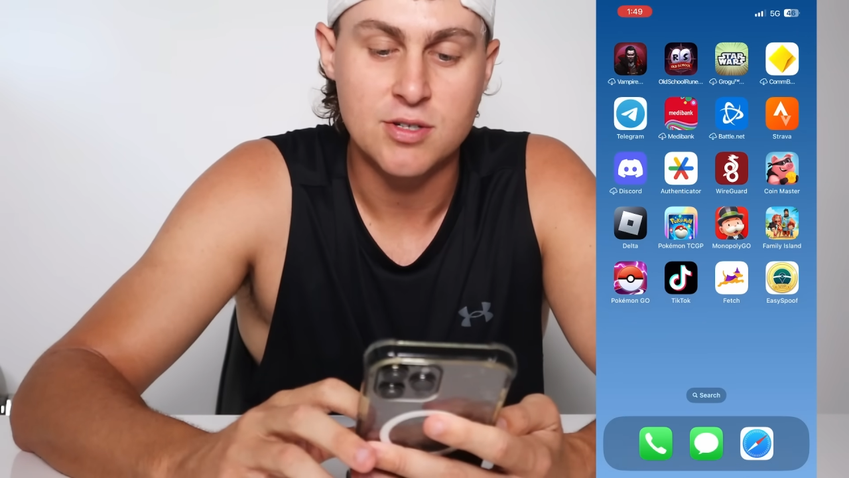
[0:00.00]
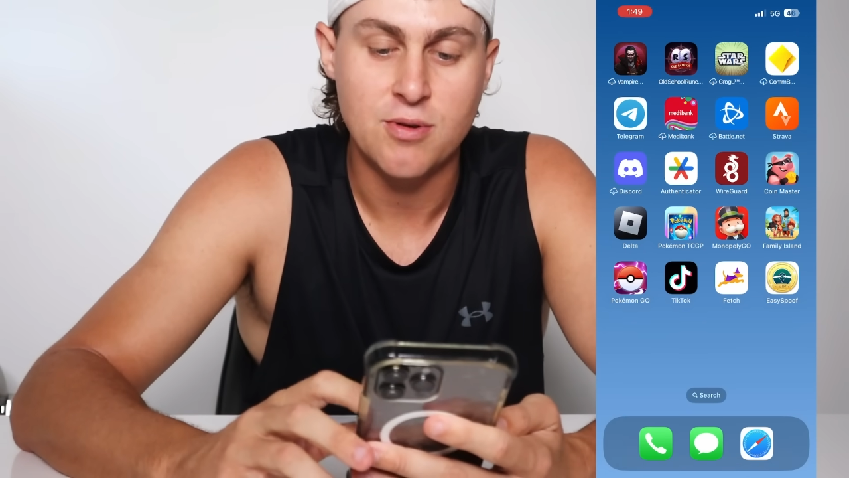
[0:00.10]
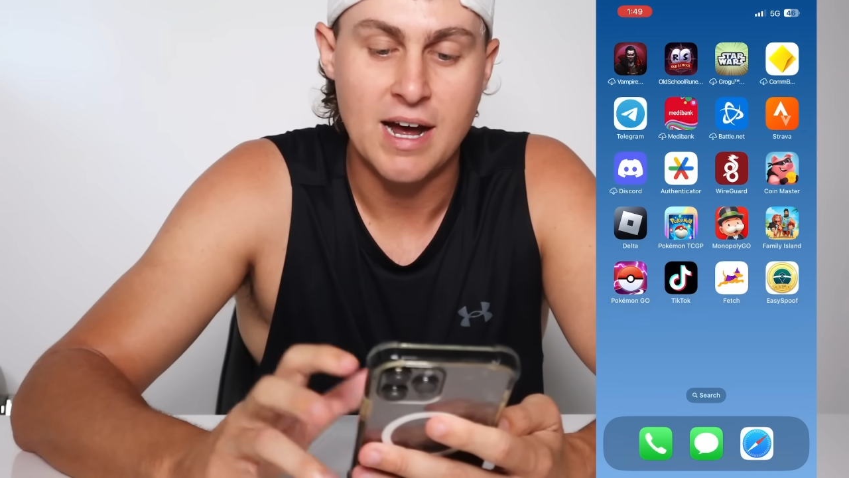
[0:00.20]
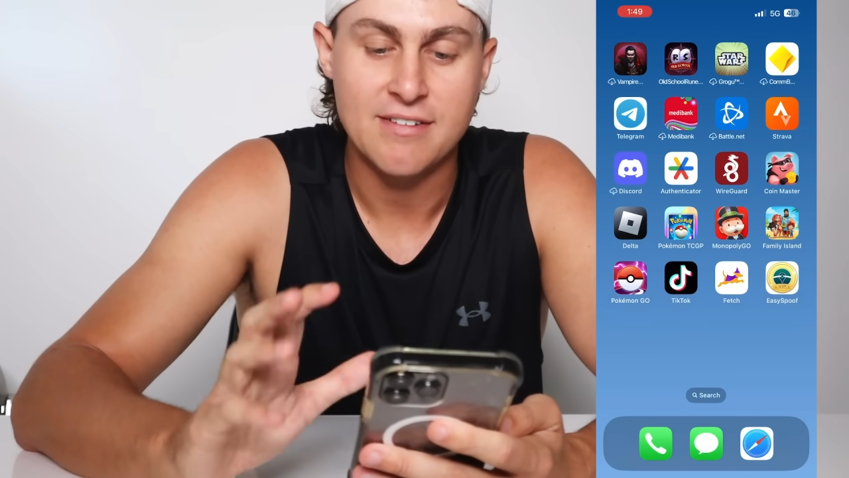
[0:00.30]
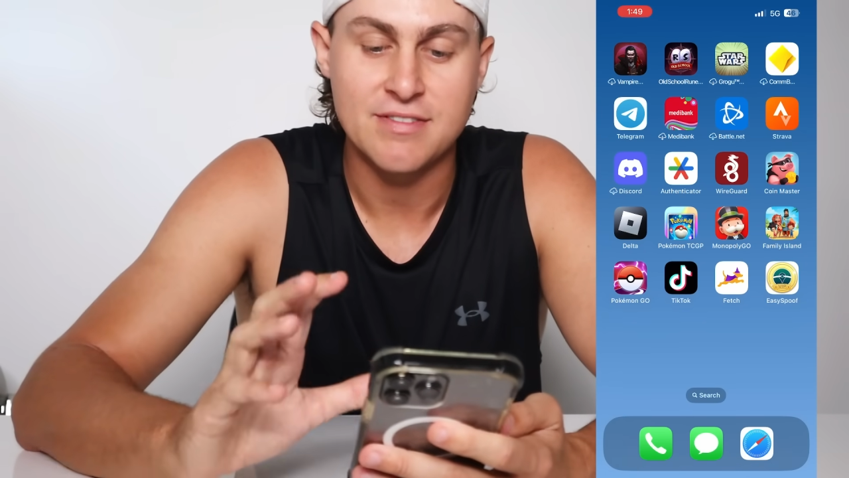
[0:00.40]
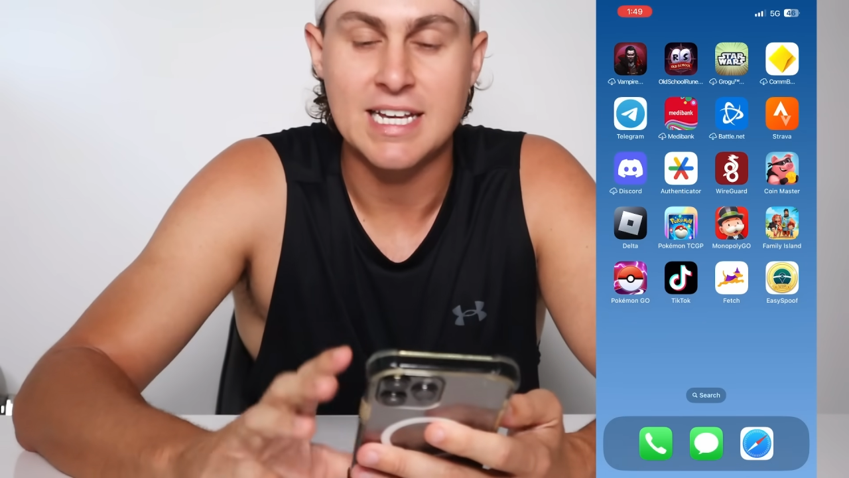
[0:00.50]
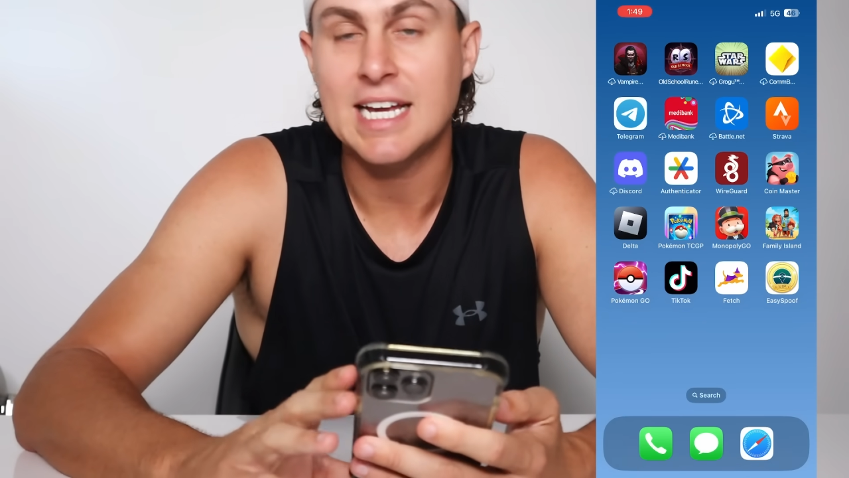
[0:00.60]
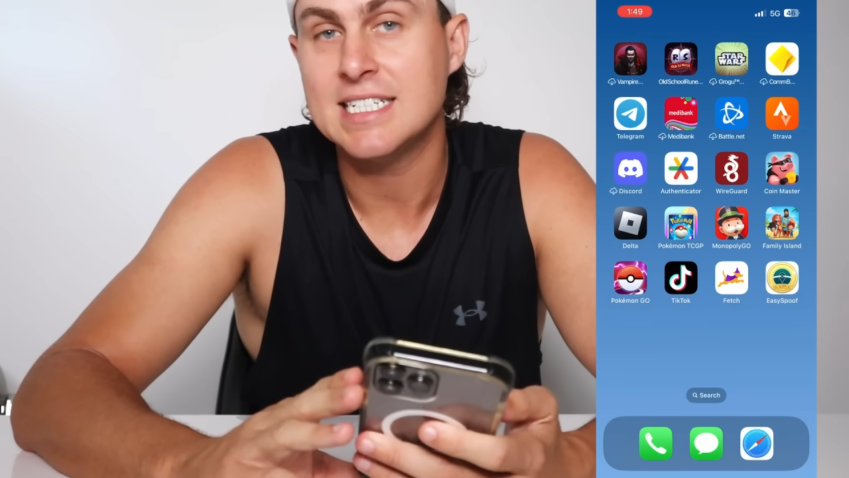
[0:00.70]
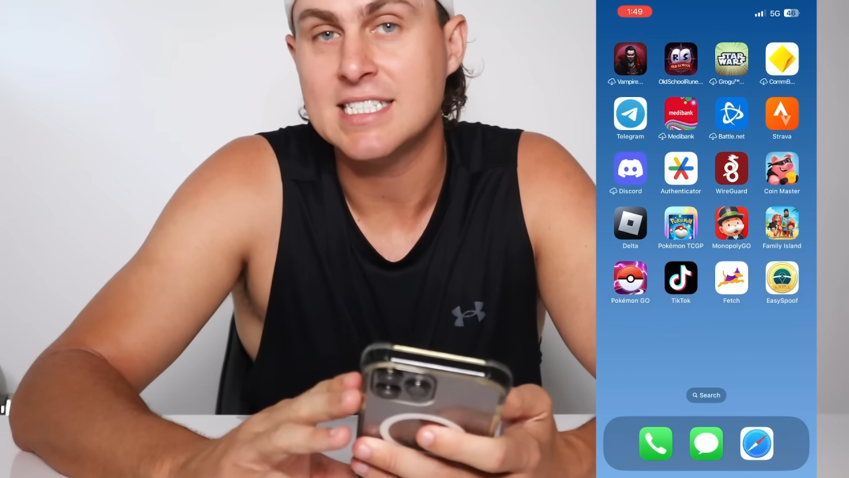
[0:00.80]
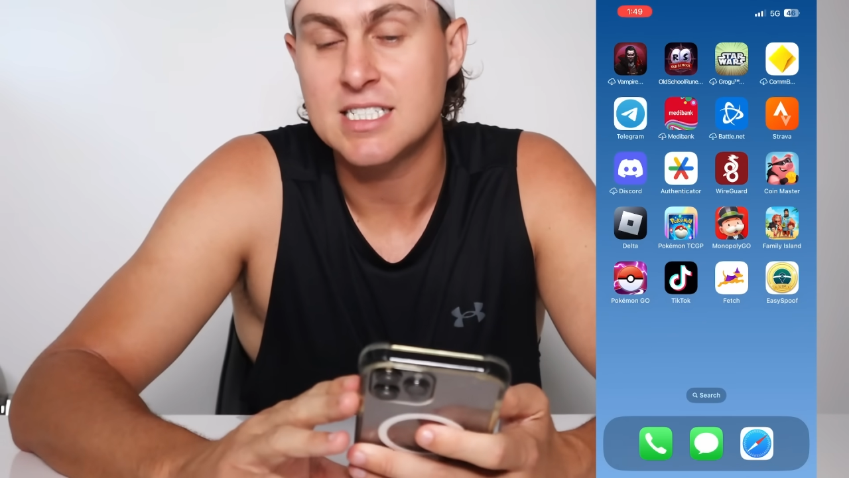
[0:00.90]
you have the
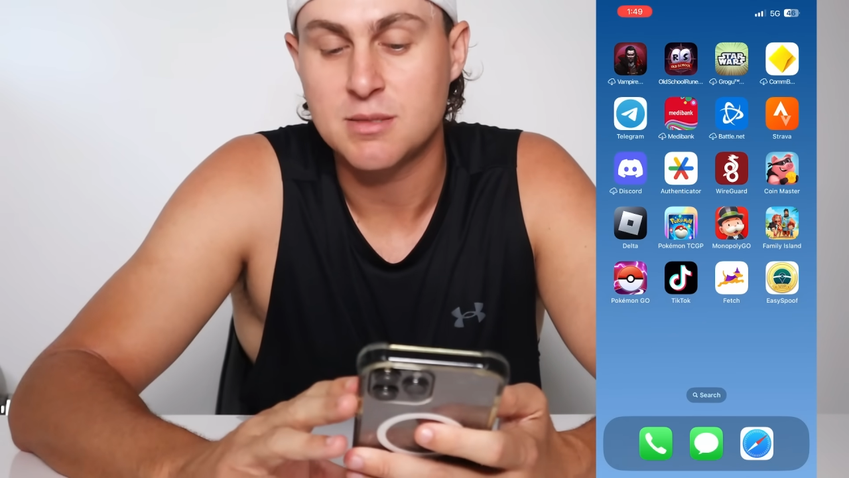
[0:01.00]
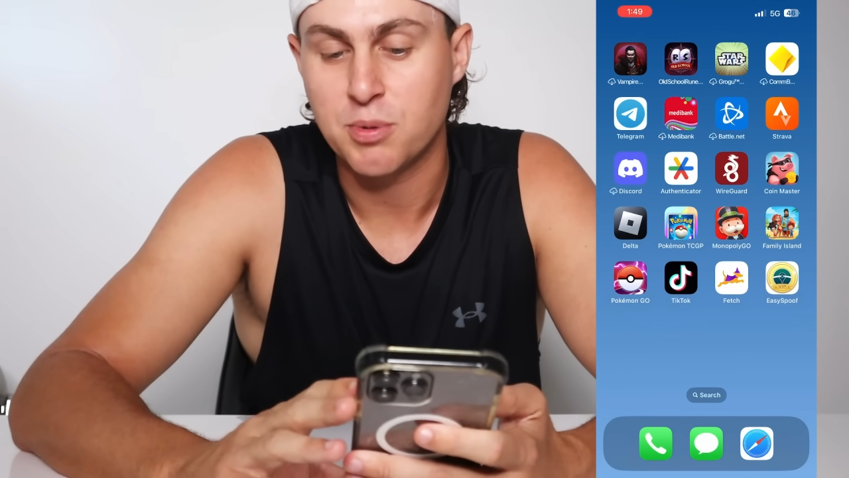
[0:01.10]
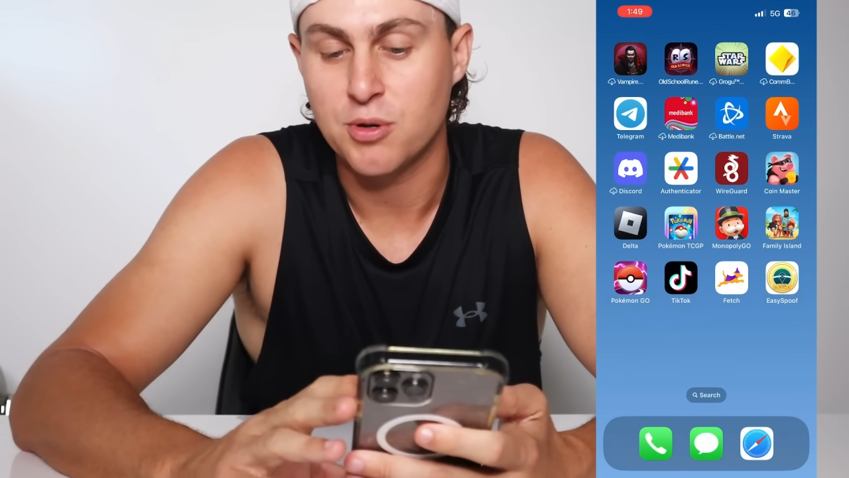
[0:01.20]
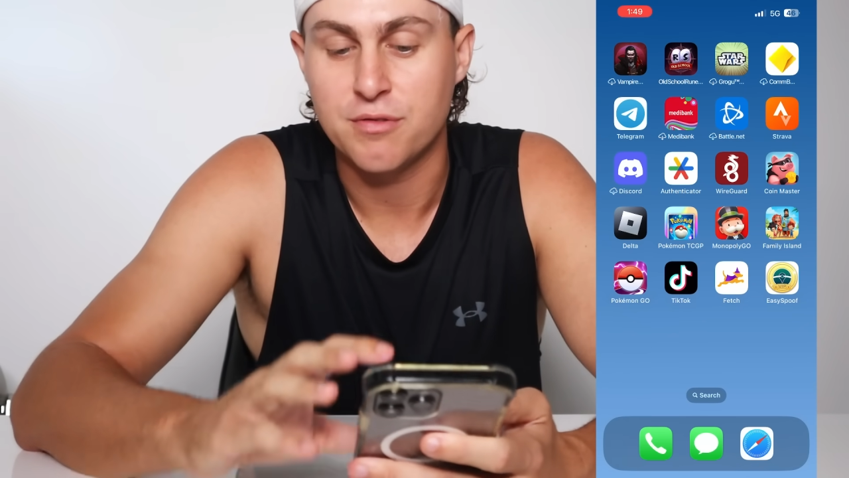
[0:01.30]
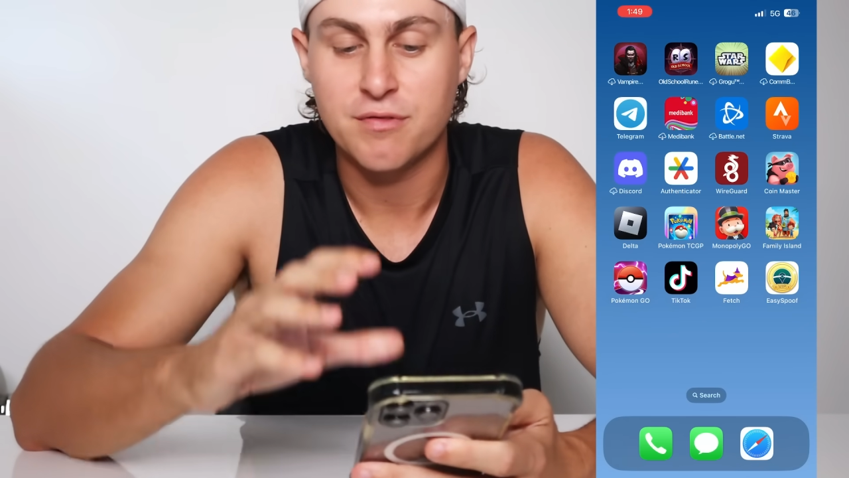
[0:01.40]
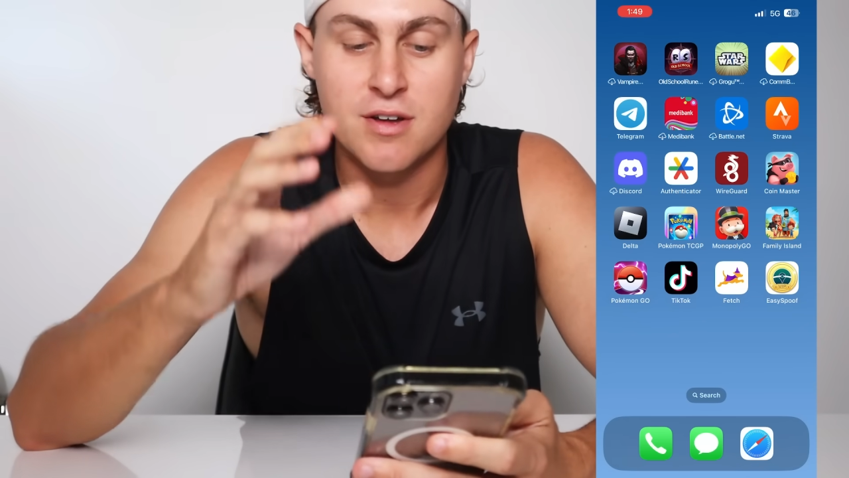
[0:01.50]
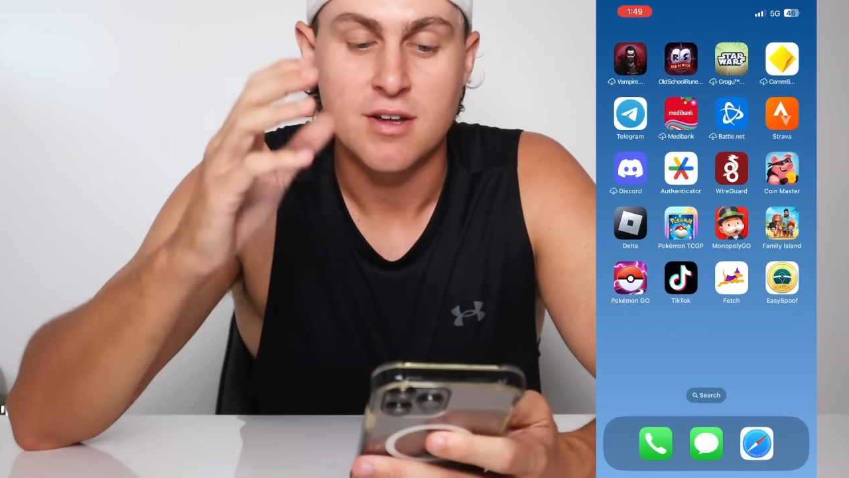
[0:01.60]
Easy Spoofer